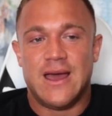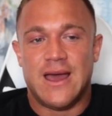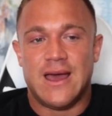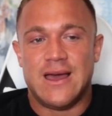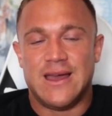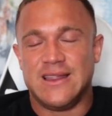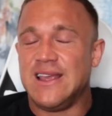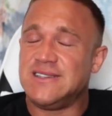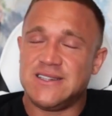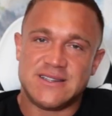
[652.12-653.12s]
at
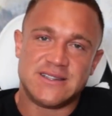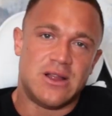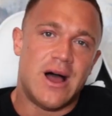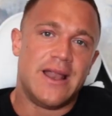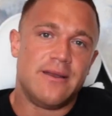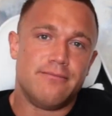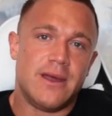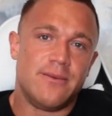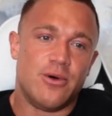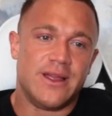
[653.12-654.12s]
least a slight
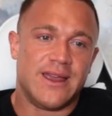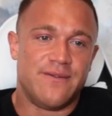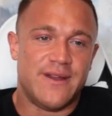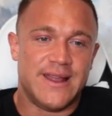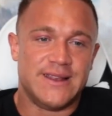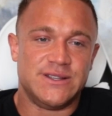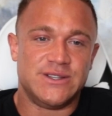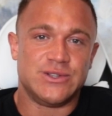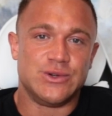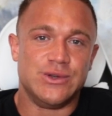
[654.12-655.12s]
metabolic
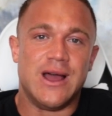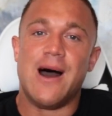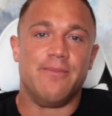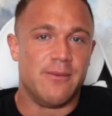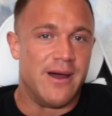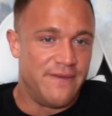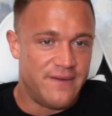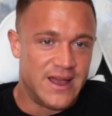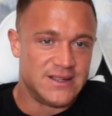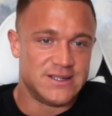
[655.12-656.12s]
advantage to upping my
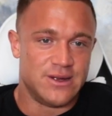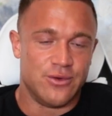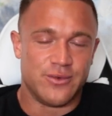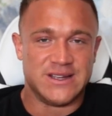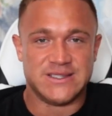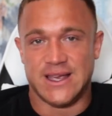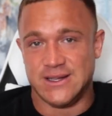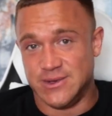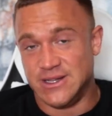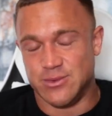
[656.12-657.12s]
fats on rest
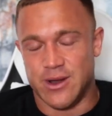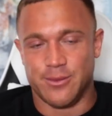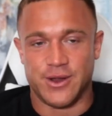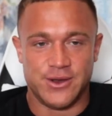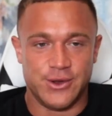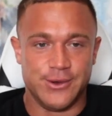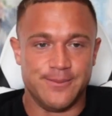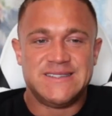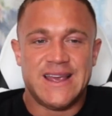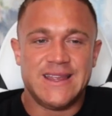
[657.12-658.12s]
days, which is what I'm going to do.
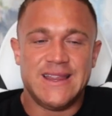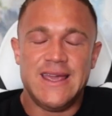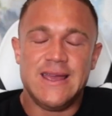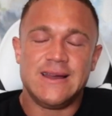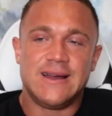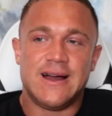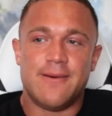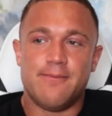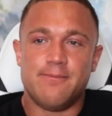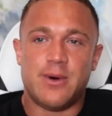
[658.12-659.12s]
Secondly,
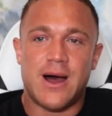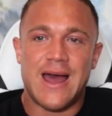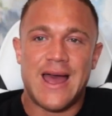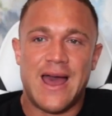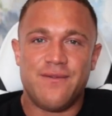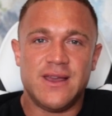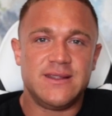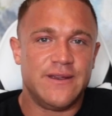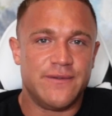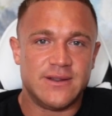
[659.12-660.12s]
by having
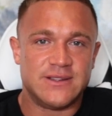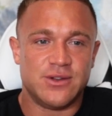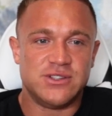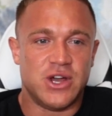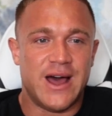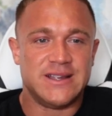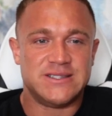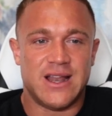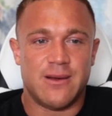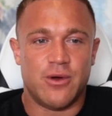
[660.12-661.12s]
a different sort of diet
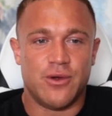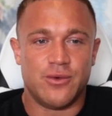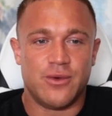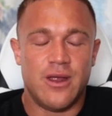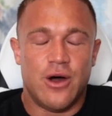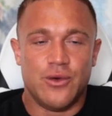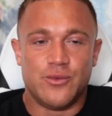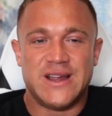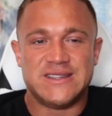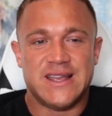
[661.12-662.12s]
setup
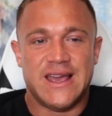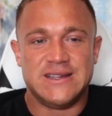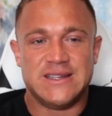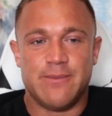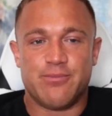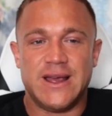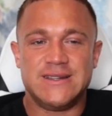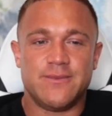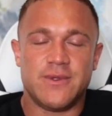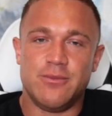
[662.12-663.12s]
on rest days, it
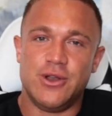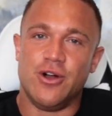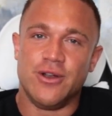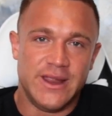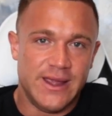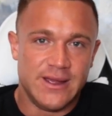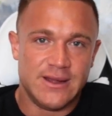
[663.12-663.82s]
breaks up the monotony